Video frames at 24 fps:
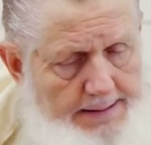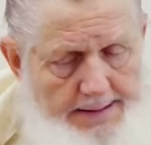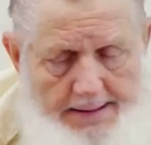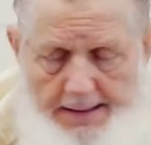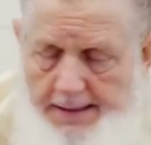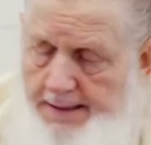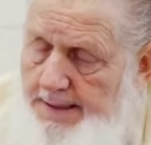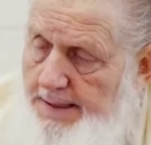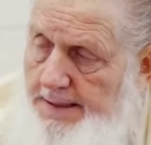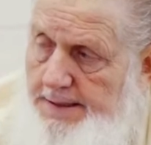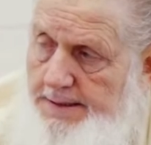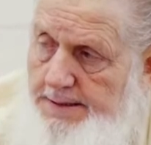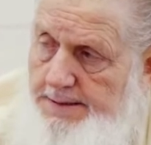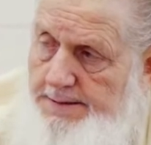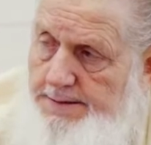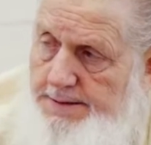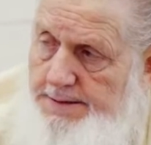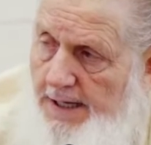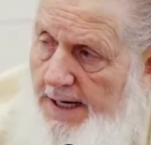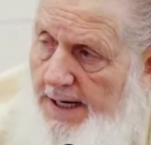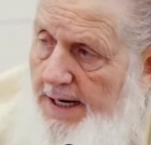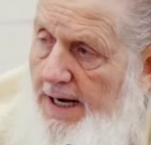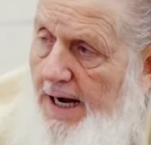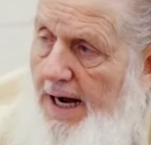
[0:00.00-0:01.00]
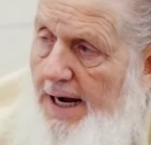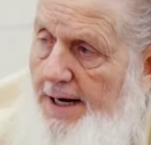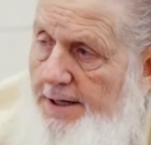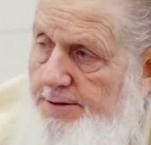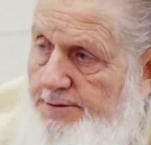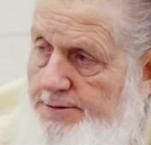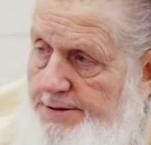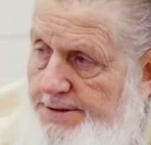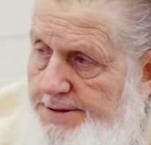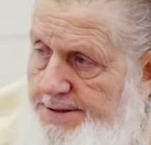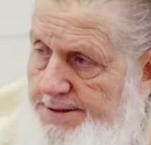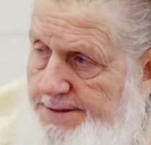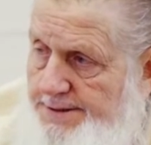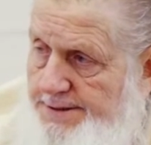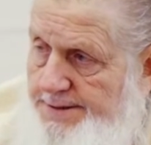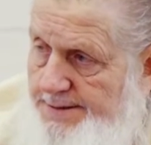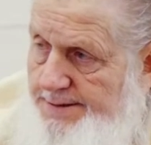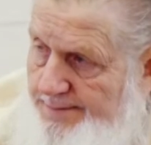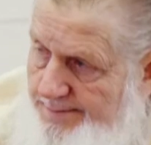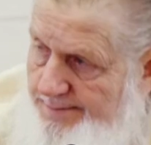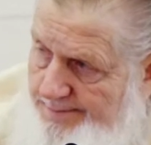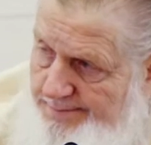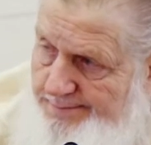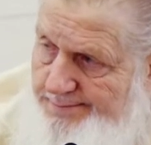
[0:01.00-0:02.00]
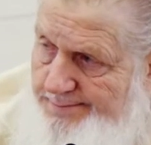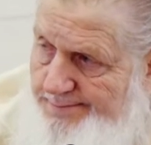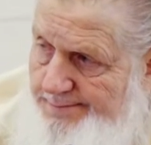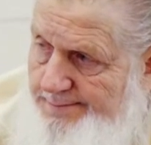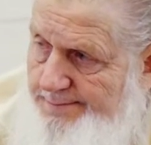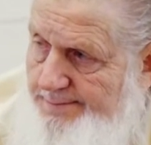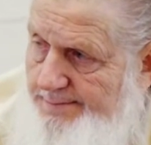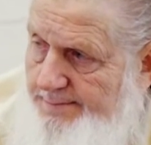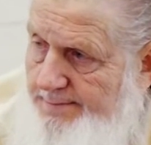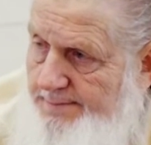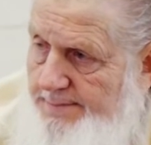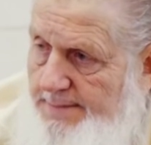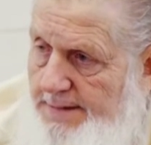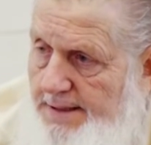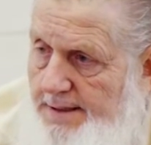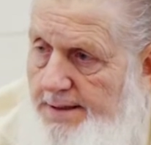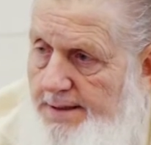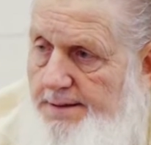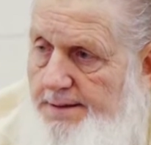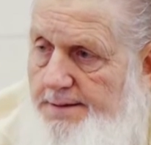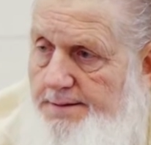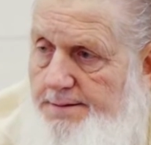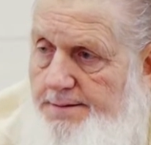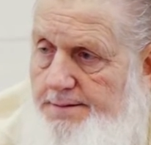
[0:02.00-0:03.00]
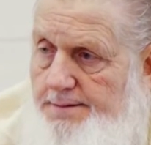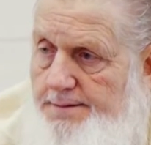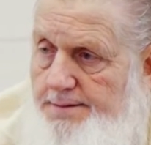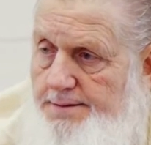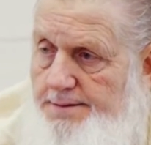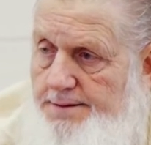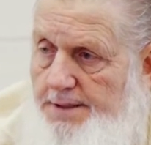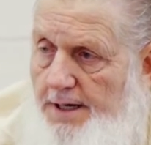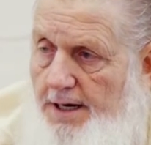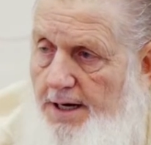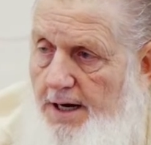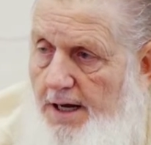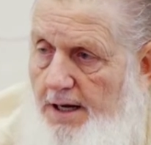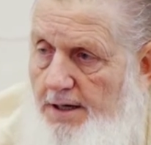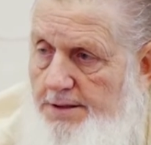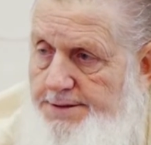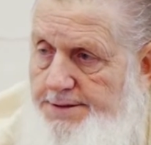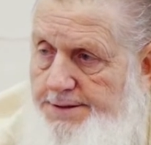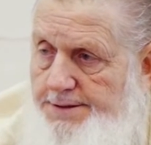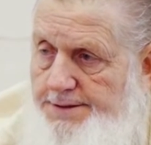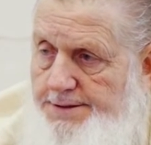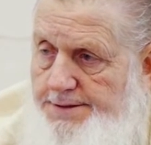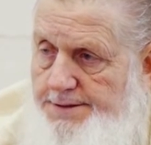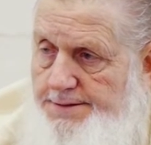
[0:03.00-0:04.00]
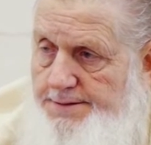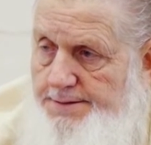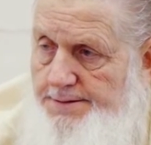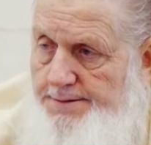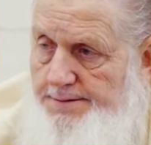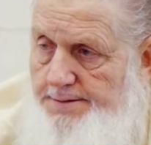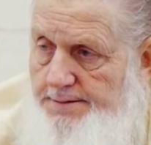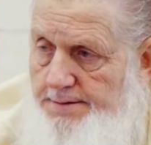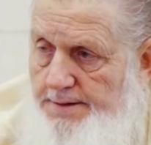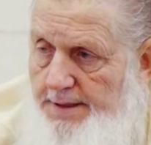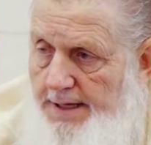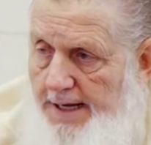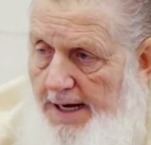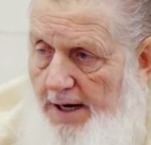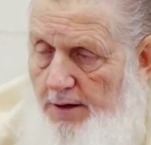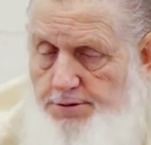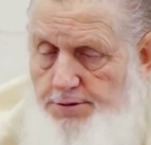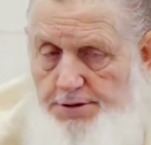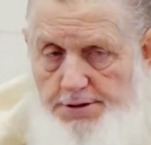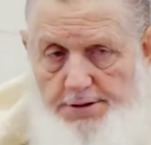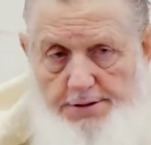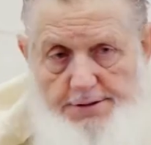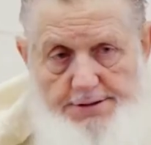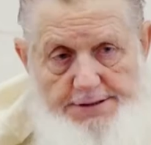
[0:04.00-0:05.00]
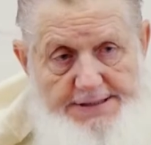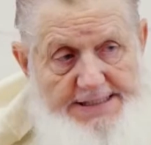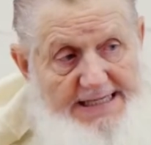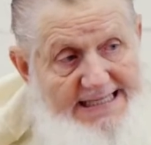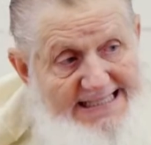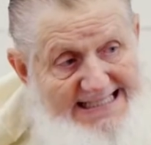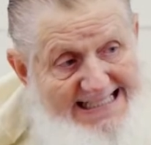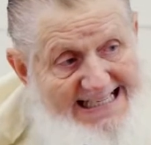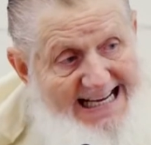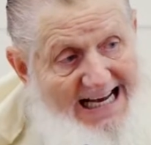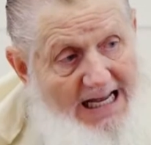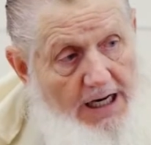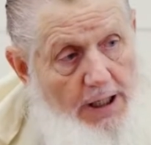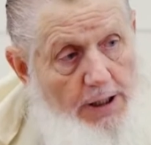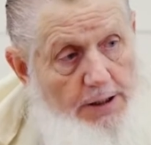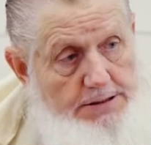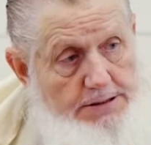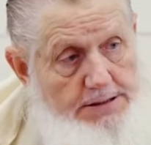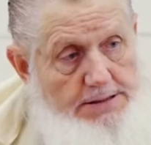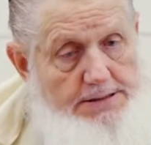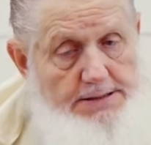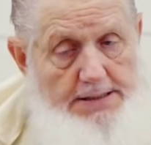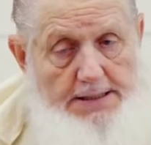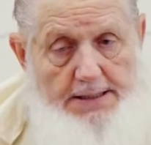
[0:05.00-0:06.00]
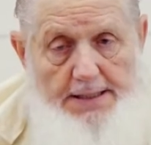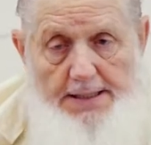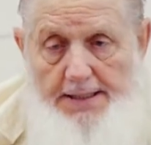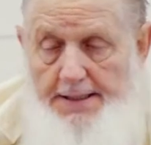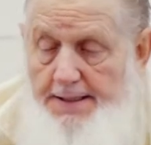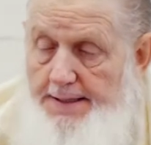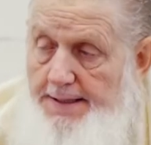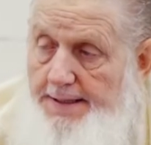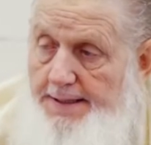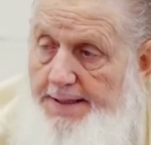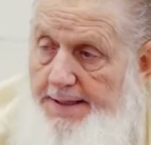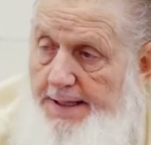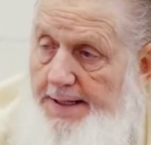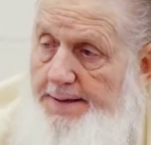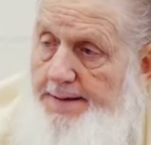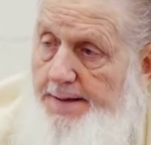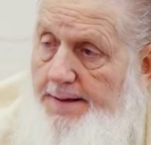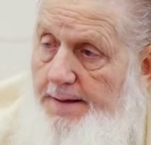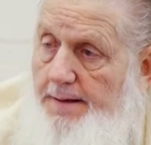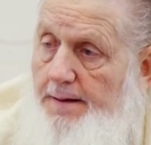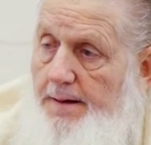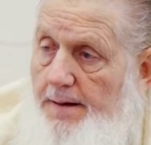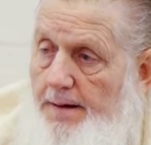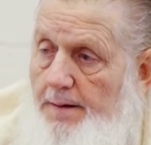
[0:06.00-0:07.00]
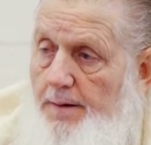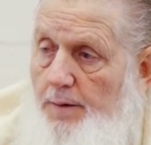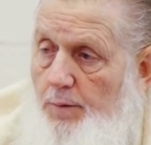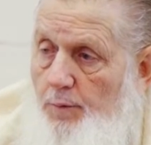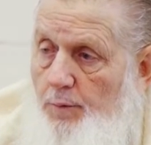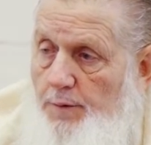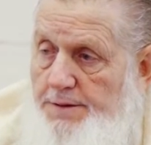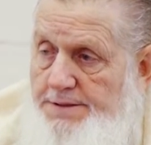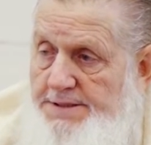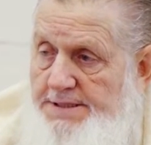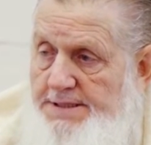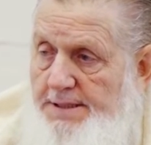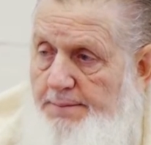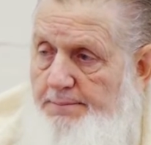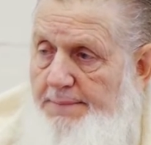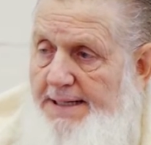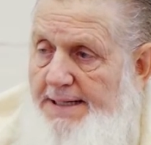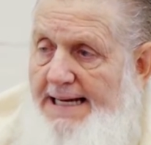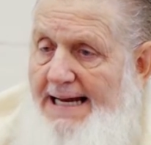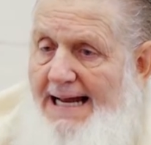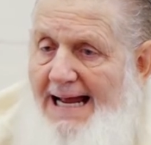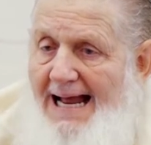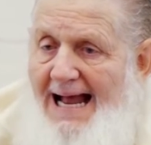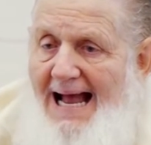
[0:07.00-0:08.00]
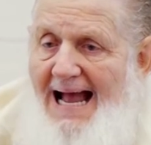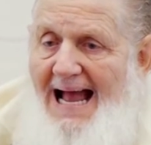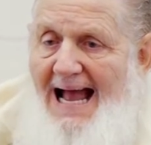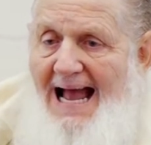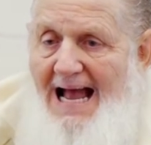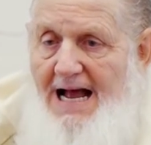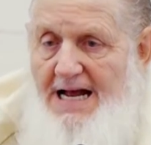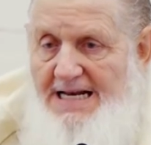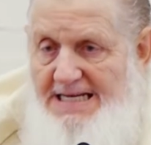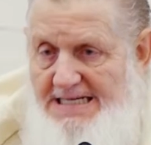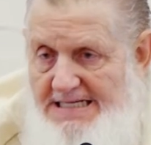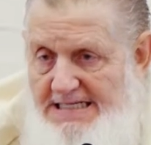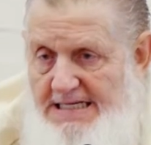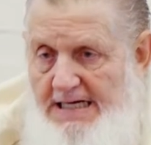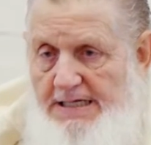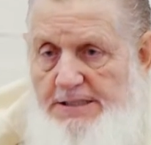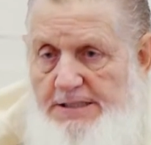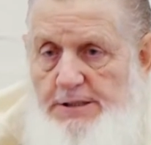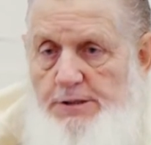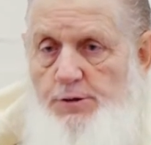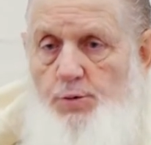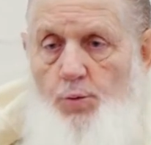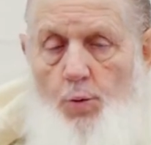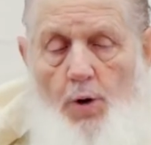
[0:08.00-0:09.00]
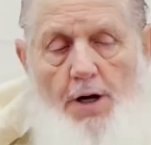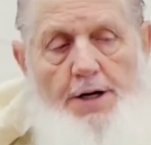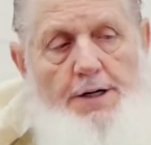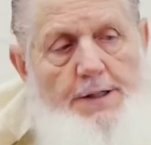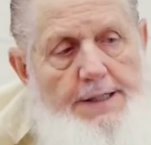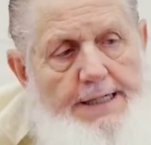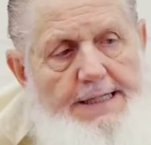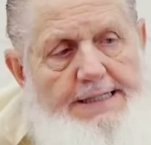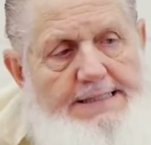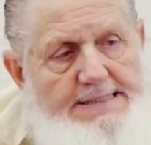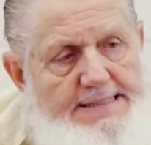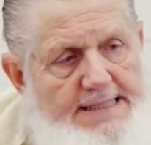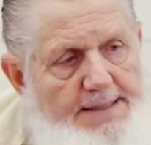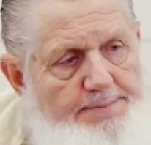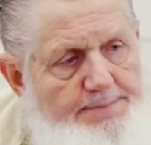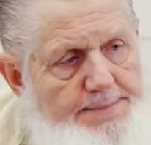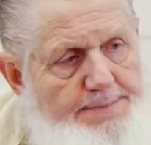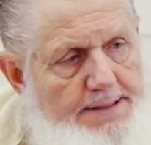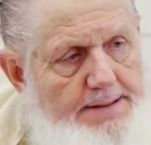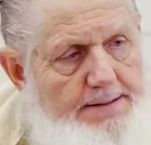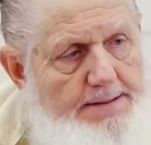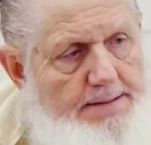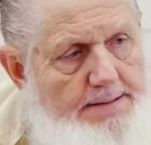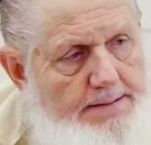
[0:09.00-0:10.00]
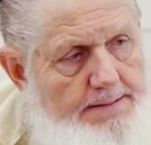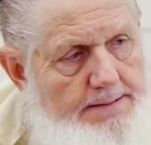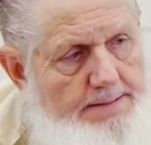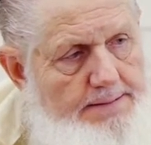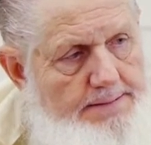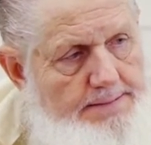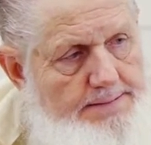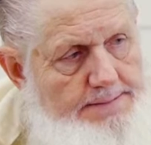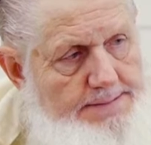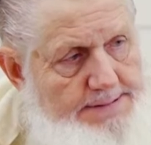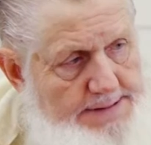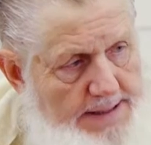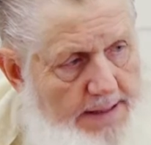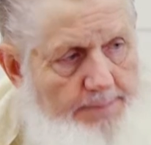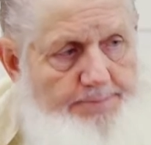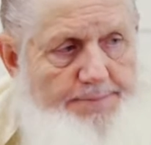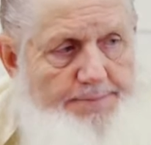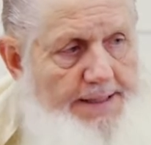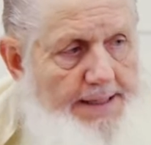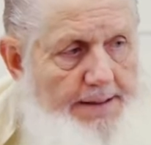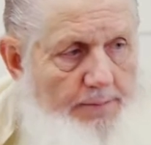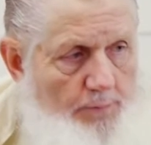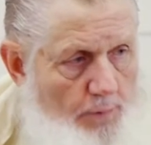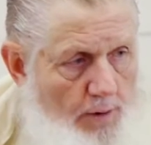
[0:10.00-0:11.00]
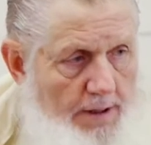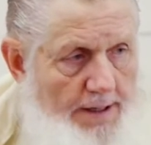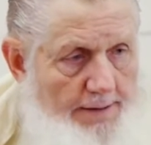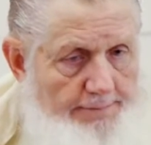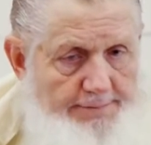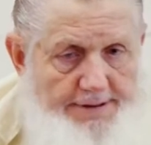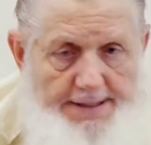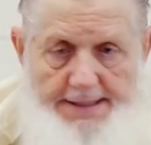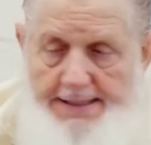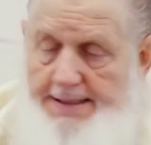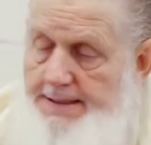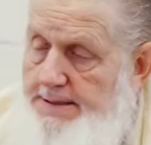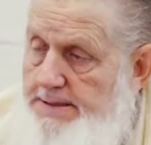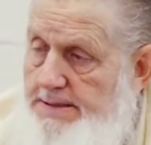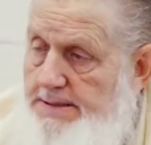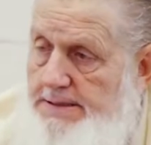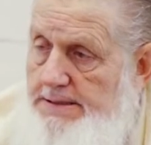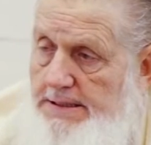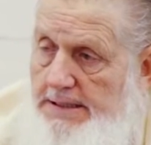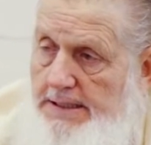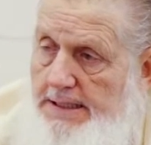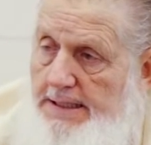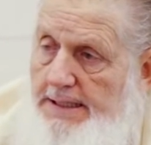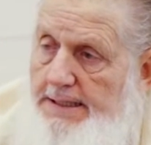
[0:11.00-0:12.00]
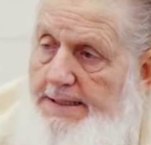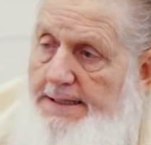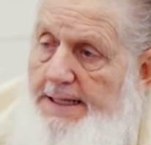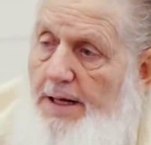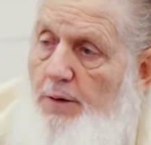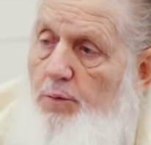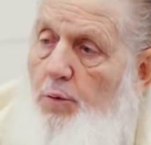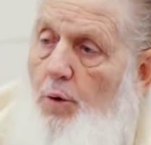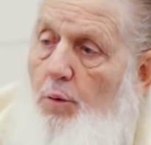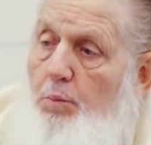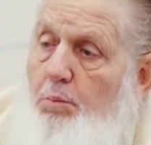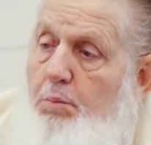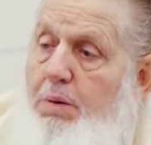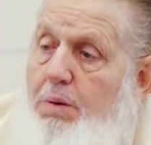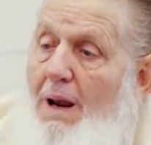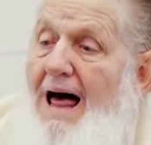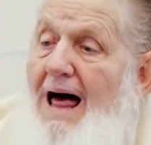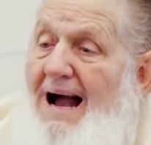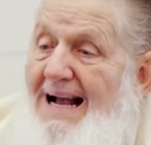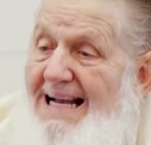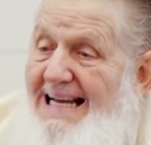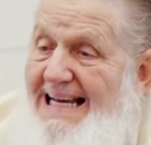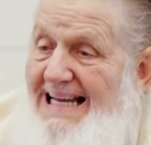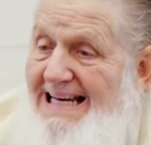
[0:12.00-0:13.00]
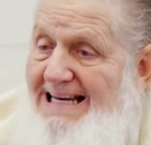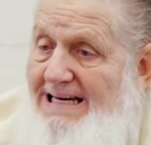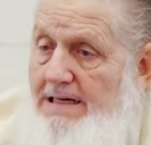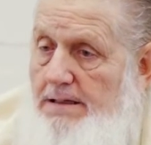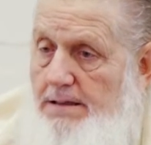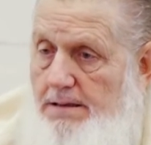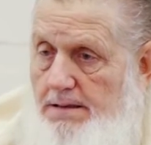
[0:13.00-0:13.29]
the psychiatrists, the psychologists, counselors, they tell us that when somebody doesn't want to accept it, something, whatever it is, they will block it.